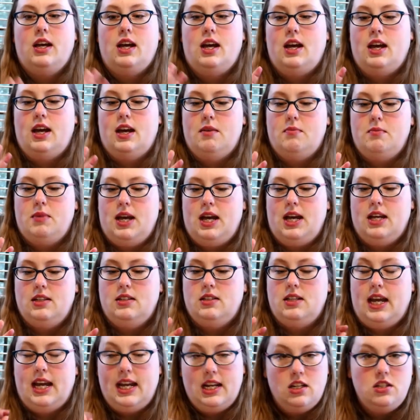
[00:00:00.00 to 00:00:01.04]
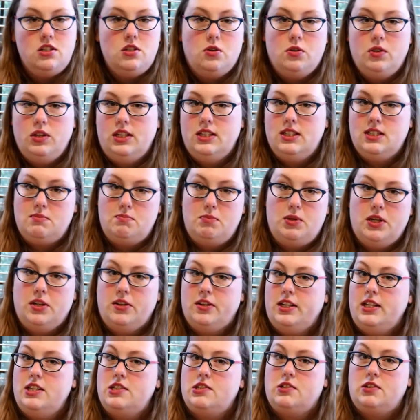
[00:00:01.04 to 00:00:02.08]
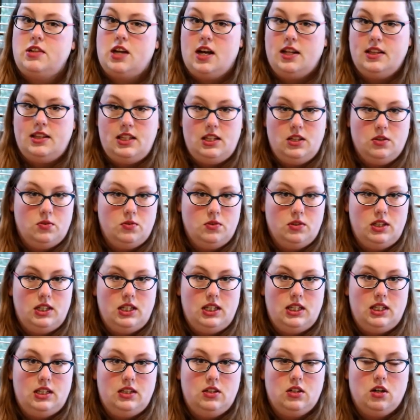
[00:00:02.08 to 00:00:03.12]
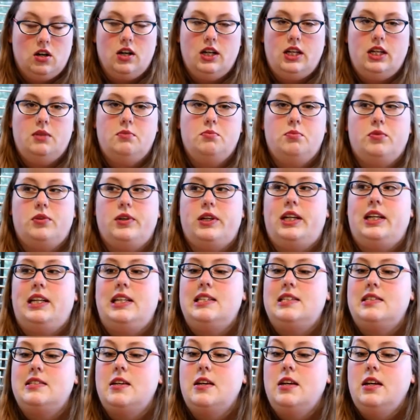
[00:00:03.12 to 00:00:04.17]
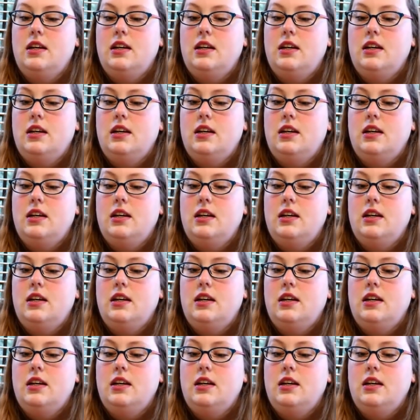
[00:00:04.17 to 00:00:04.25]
And Anatolians and Pyrenees are not the only guardian breeds.